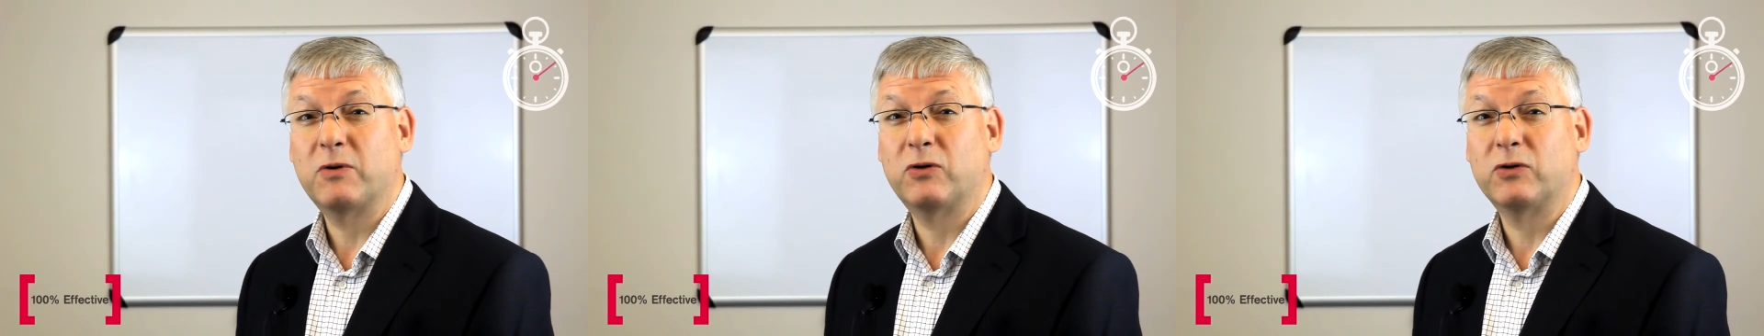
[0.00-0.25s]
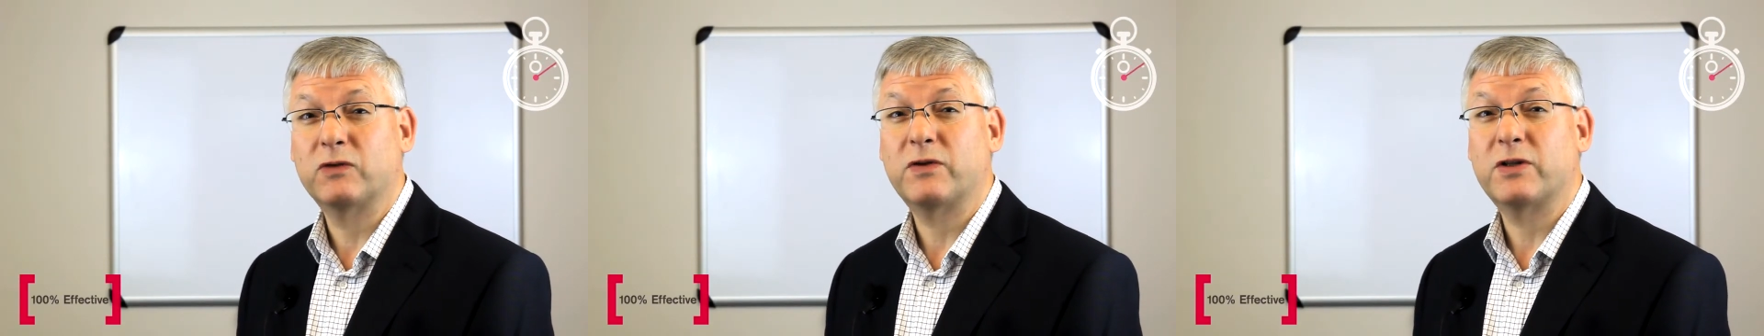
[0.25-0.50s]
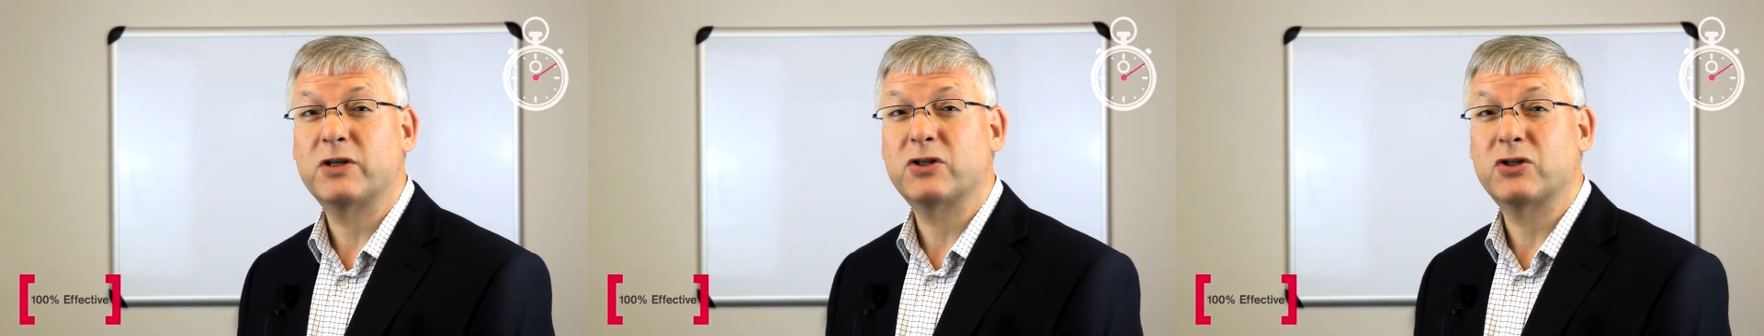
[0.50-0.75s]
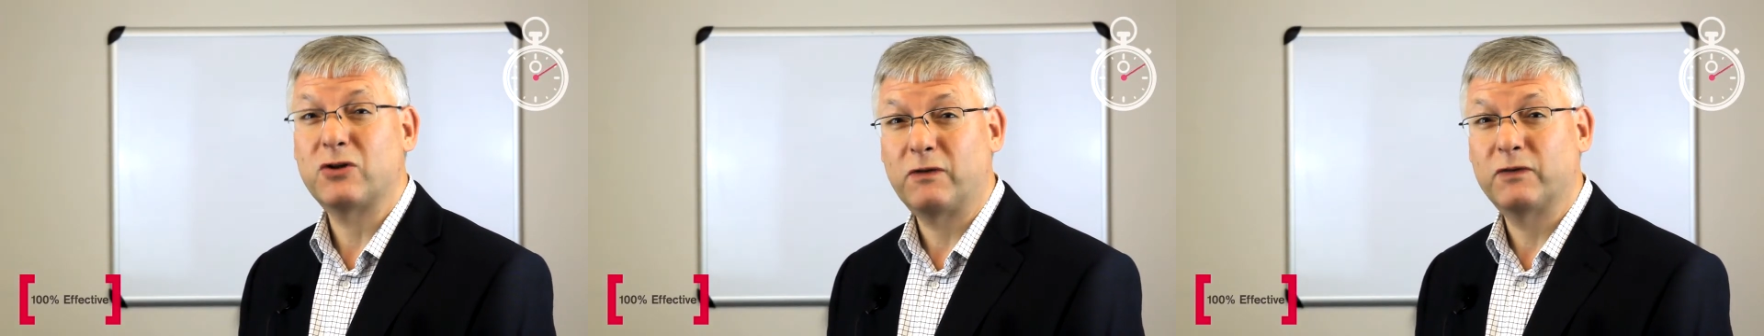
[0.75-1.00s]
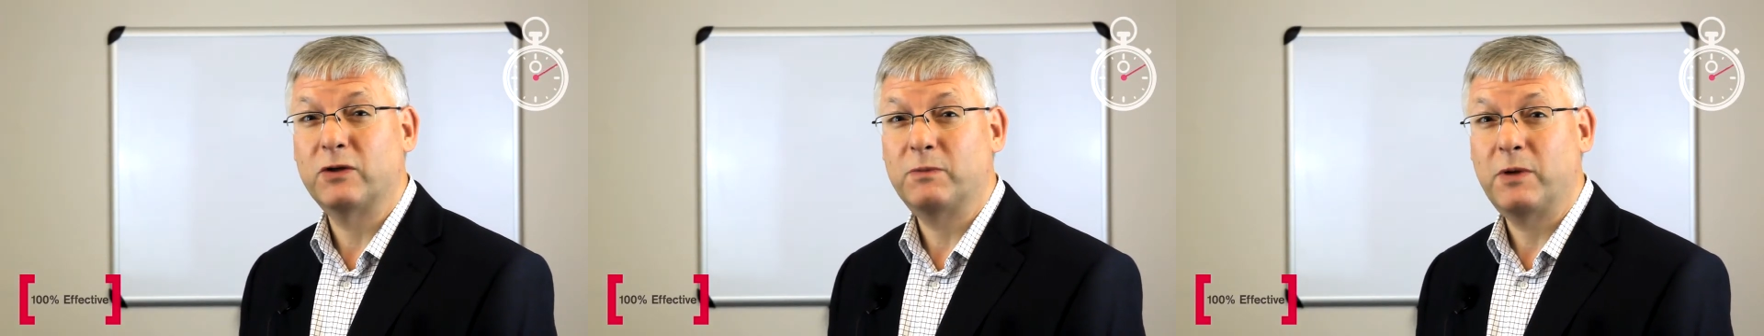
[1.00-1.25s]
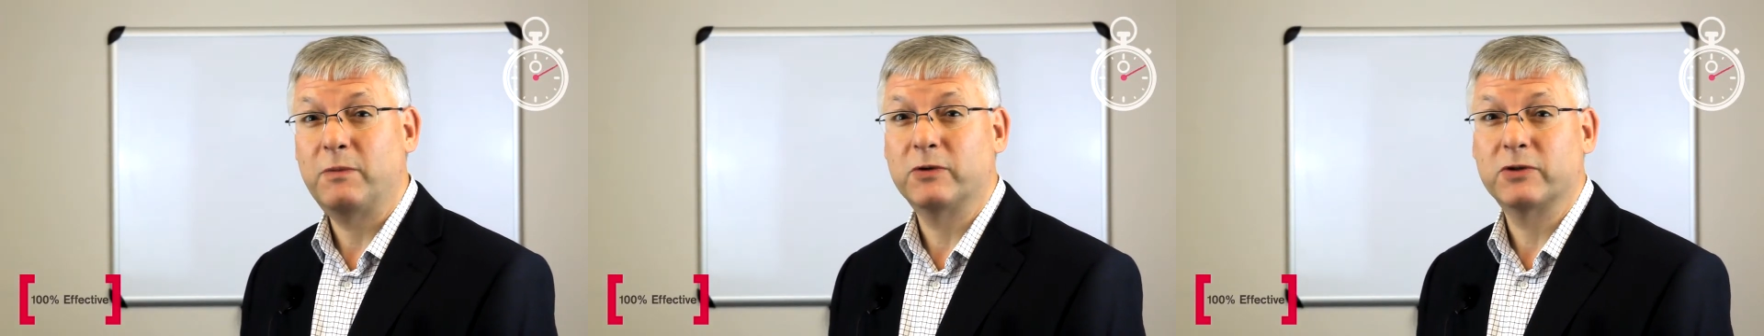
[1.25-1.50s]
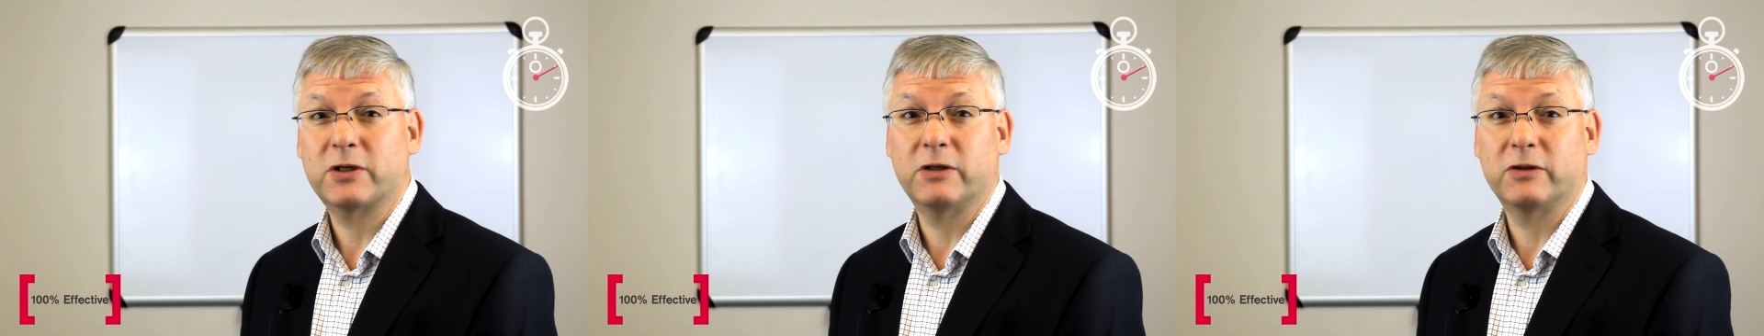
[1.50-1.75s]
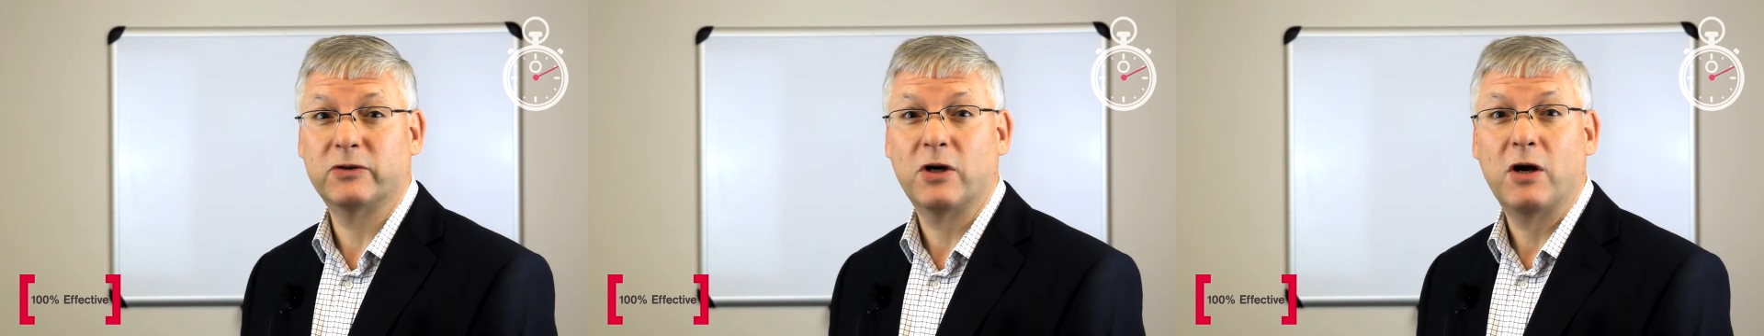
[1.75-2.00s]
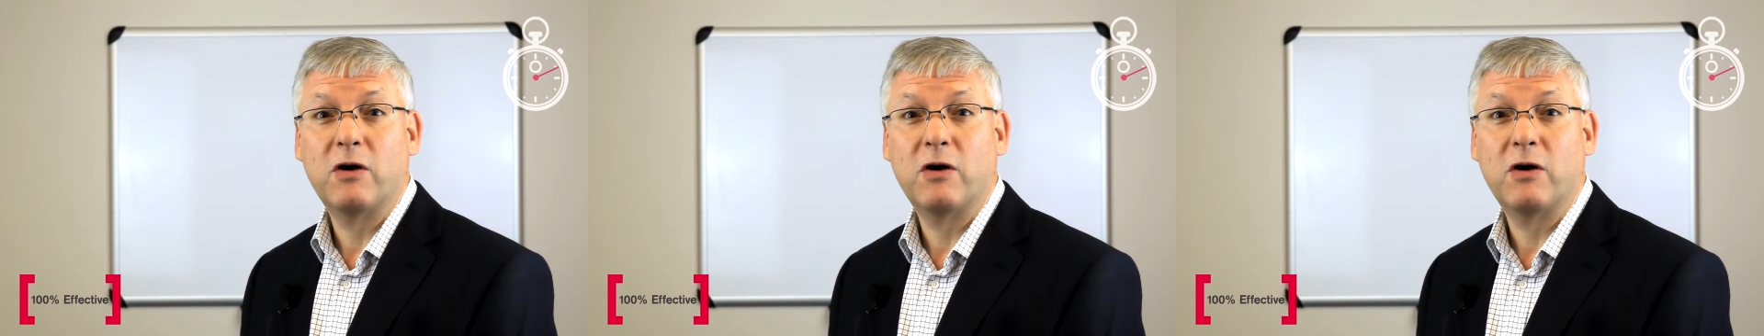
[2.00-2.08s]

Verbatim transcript: calls for the softer people skills